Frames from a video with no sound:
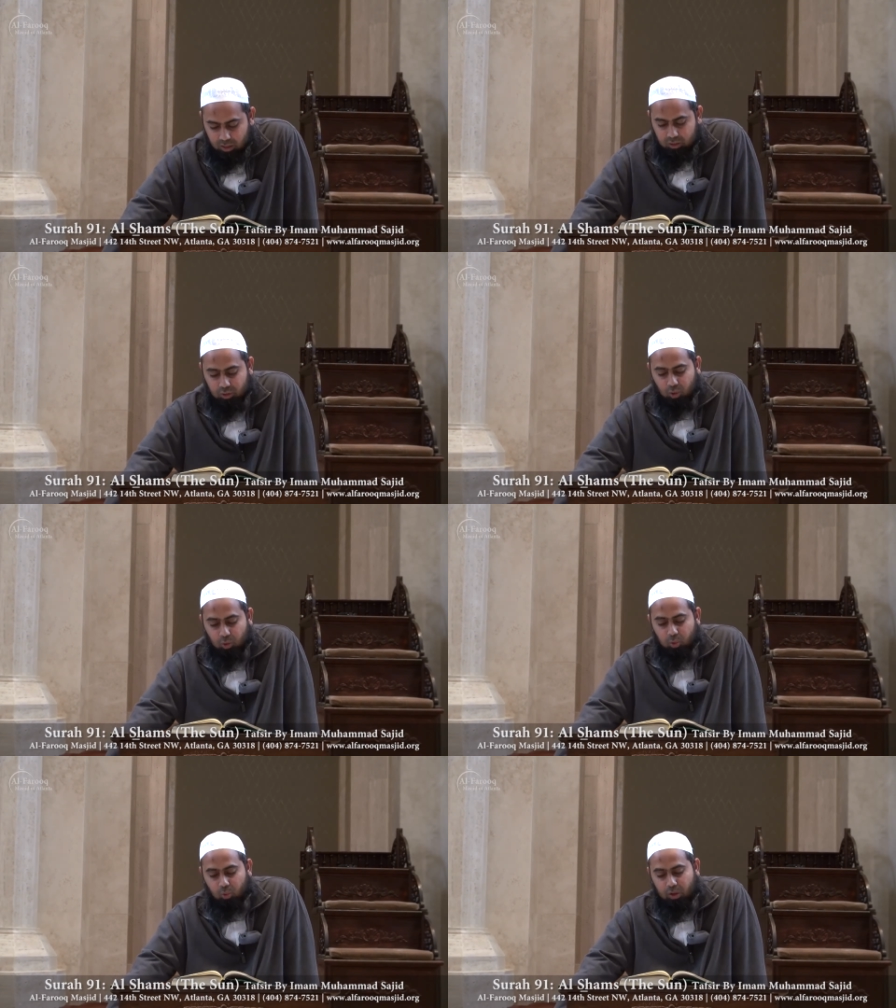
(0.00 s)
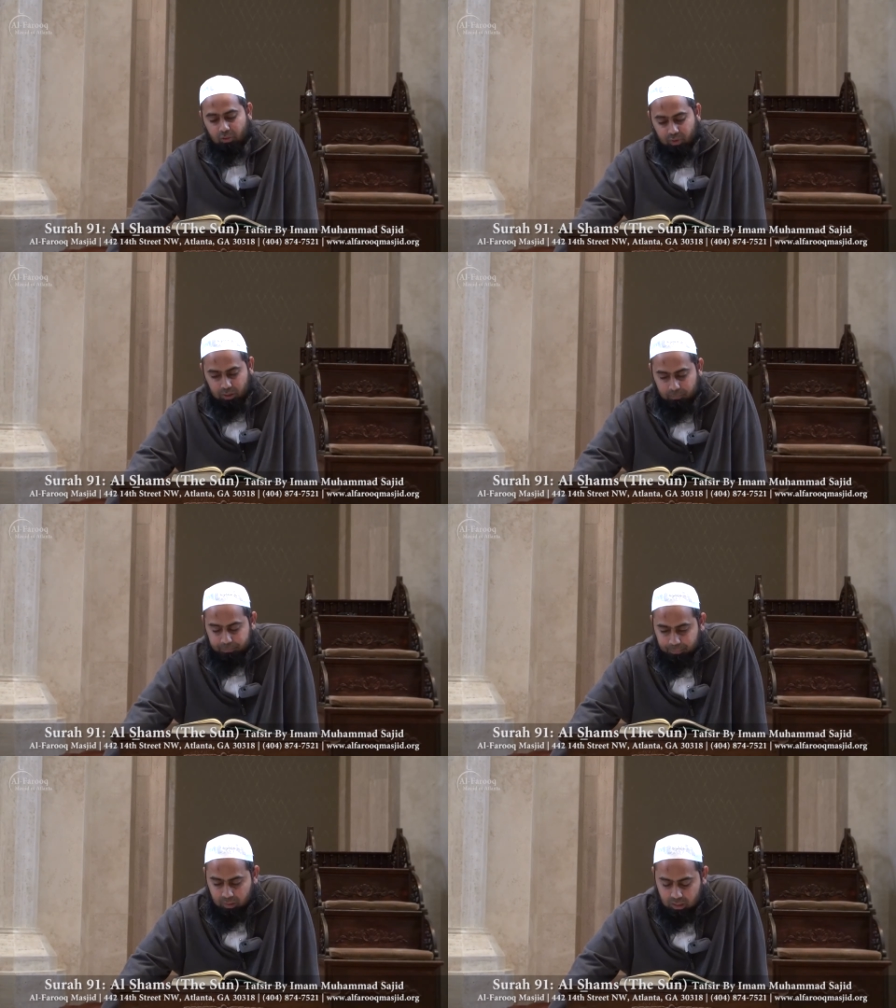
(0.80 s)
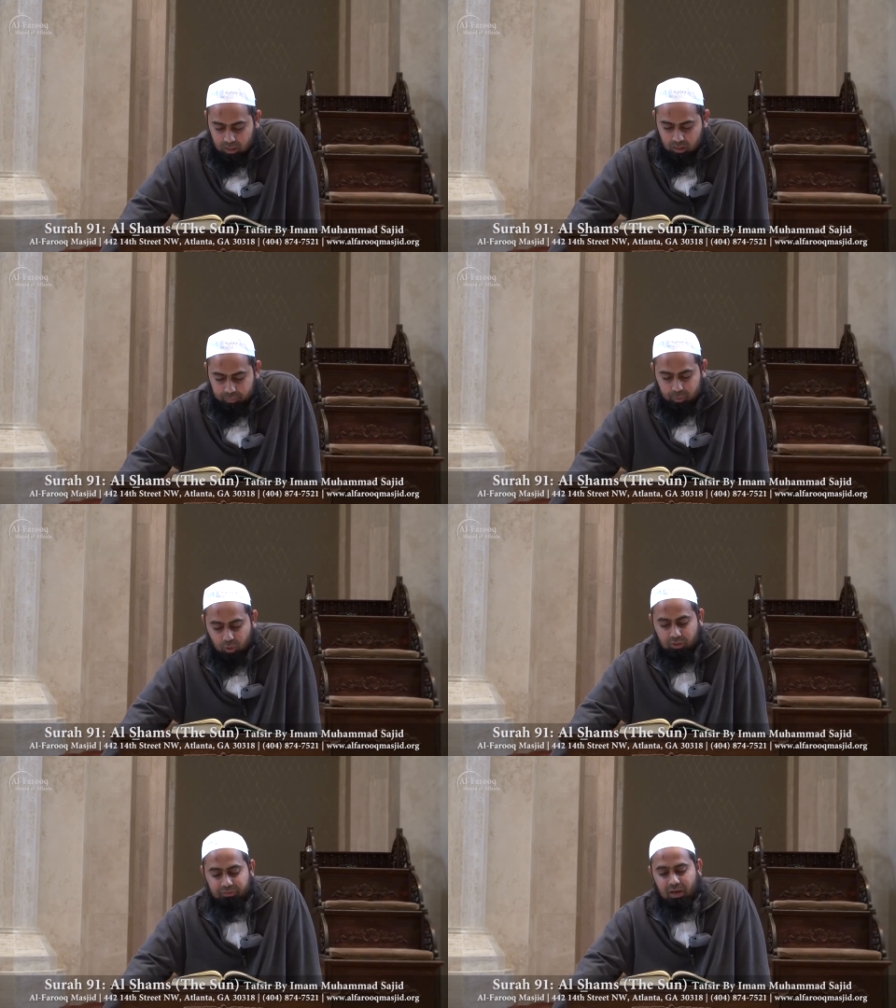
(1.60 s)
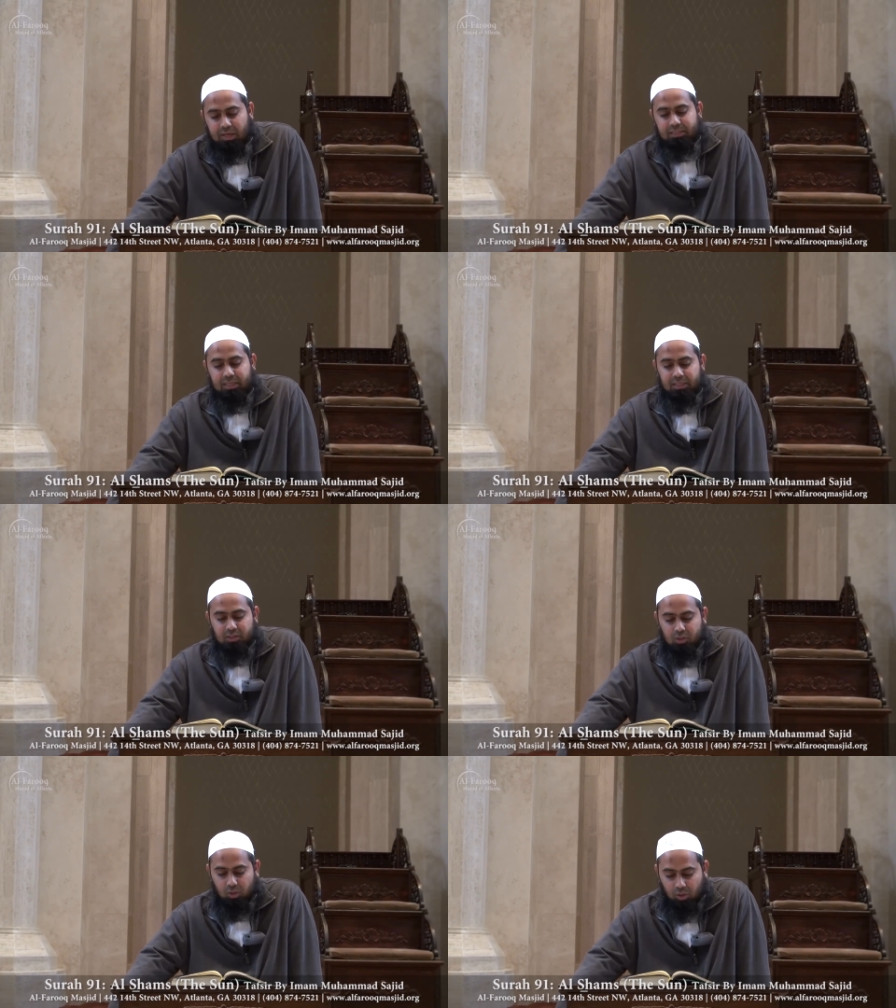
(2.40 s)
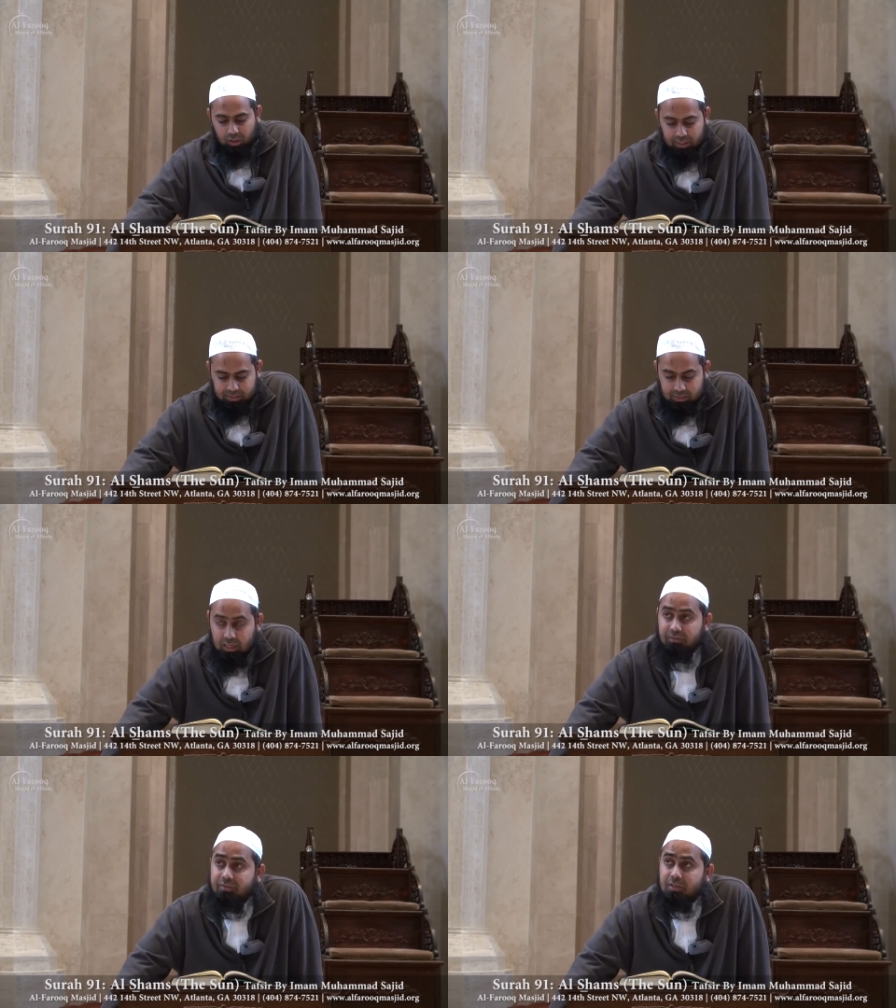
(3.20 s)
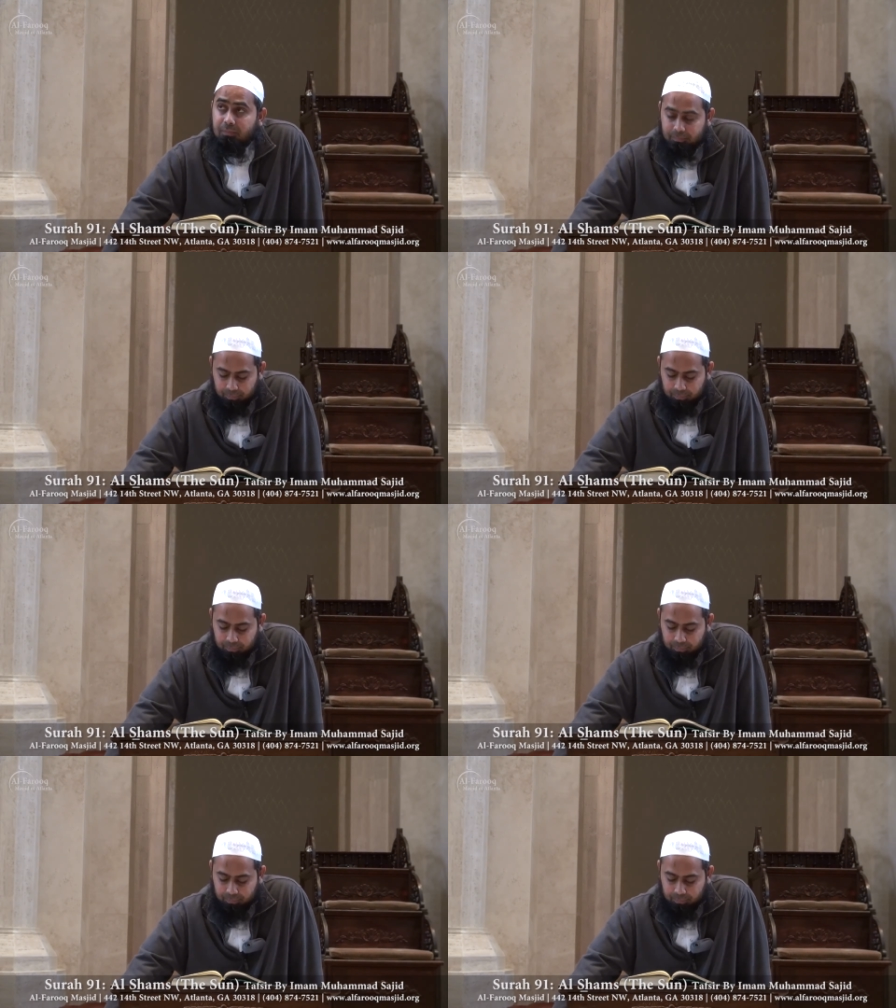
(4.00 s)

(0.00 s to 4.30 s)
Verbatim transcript: So whoever purifies his soul, his nafs,